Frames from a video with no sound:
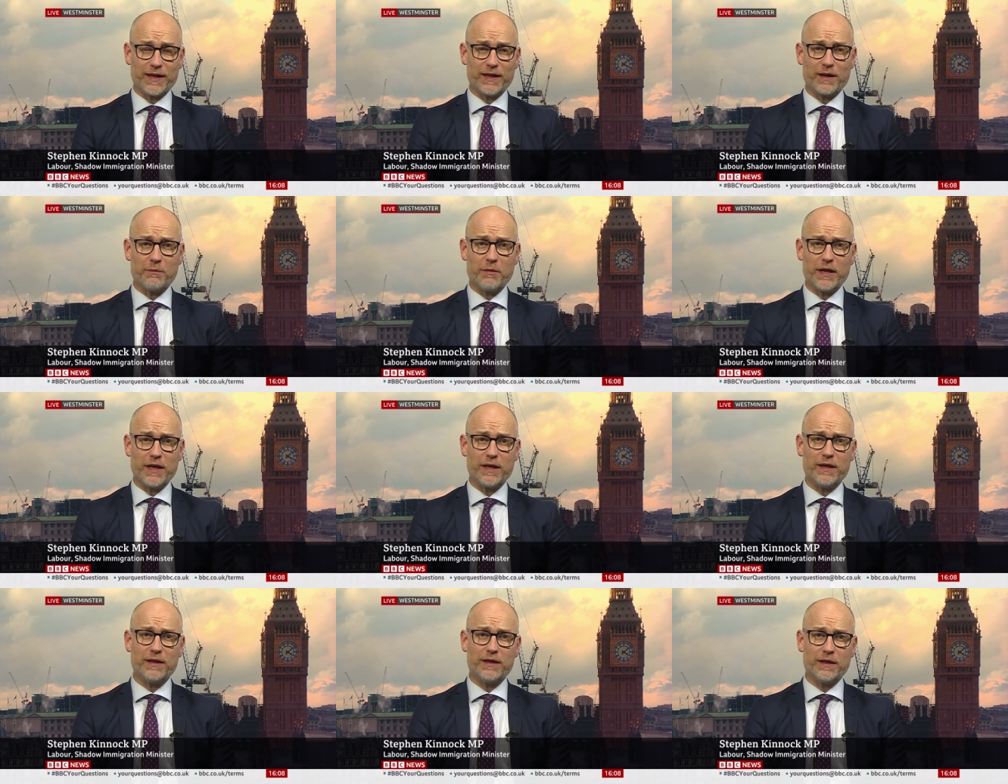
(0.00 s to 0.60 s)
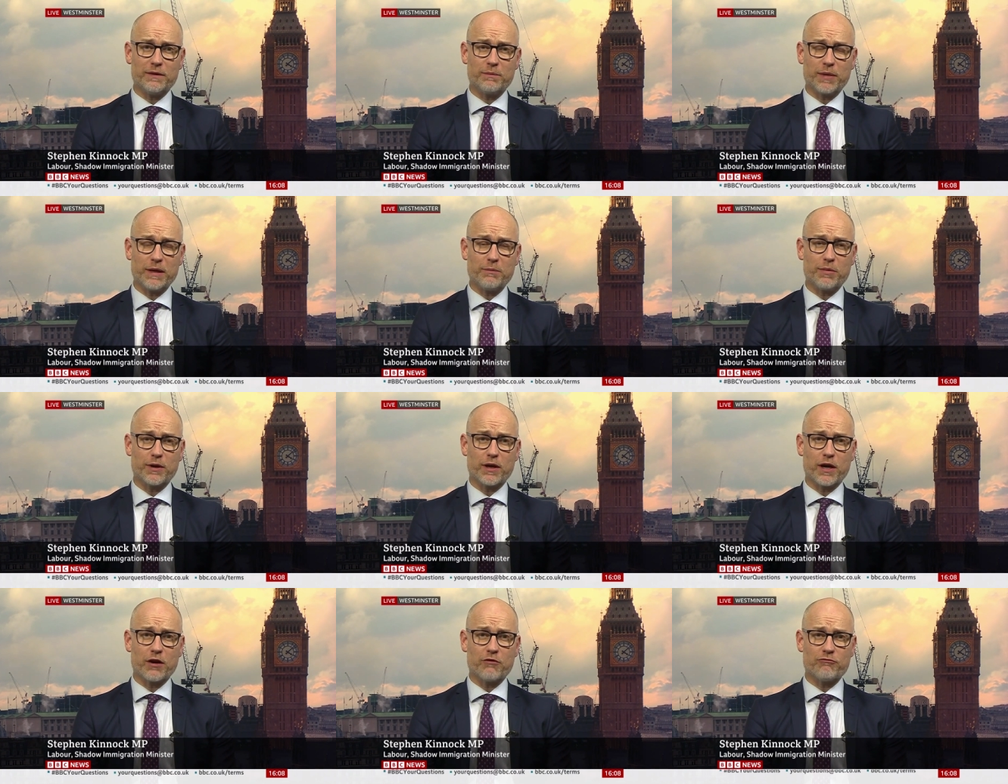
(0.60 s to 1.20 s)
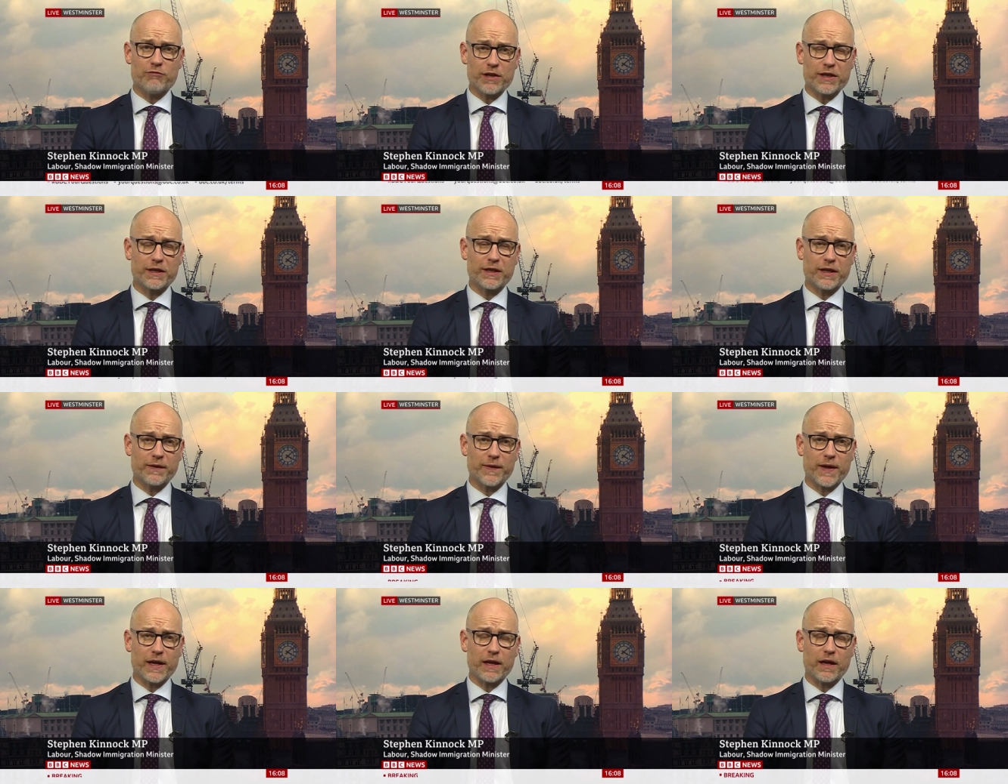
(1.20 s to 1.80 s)
I mean, it, people are risking
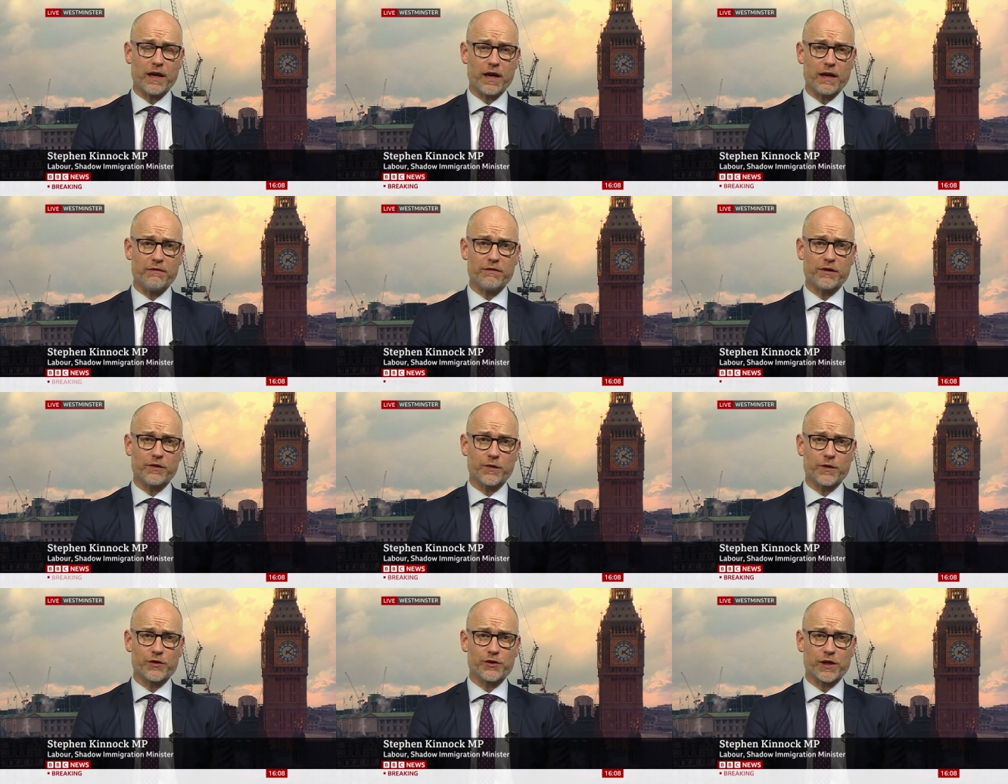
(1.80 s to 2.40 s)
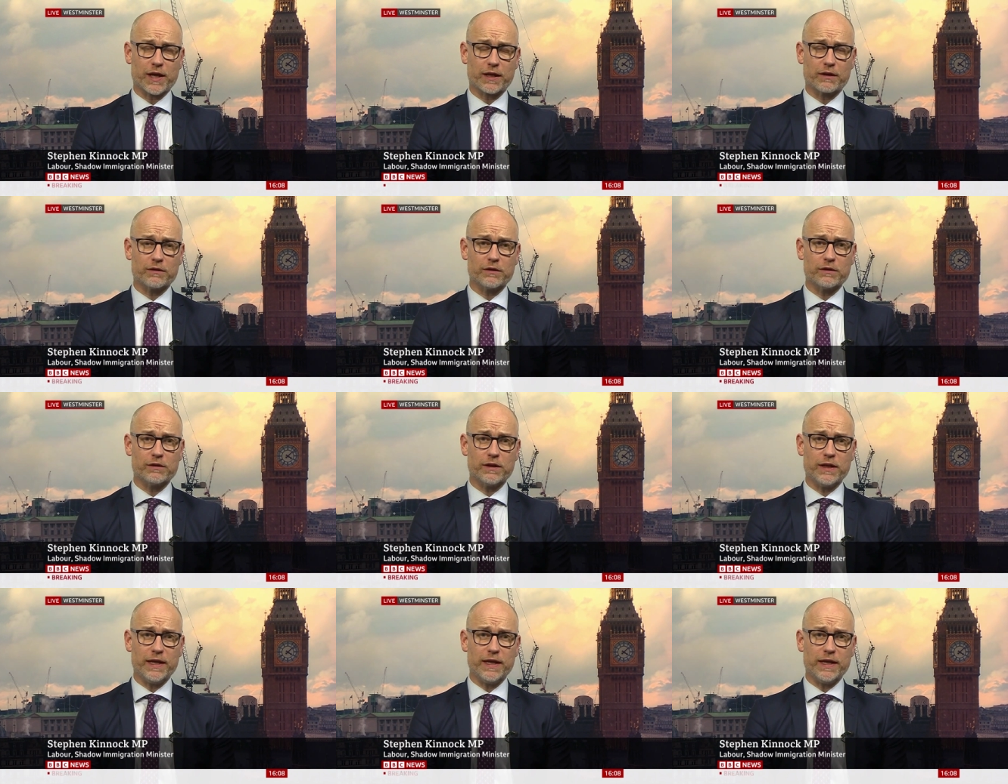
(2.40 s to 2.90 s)
their lives on the channel.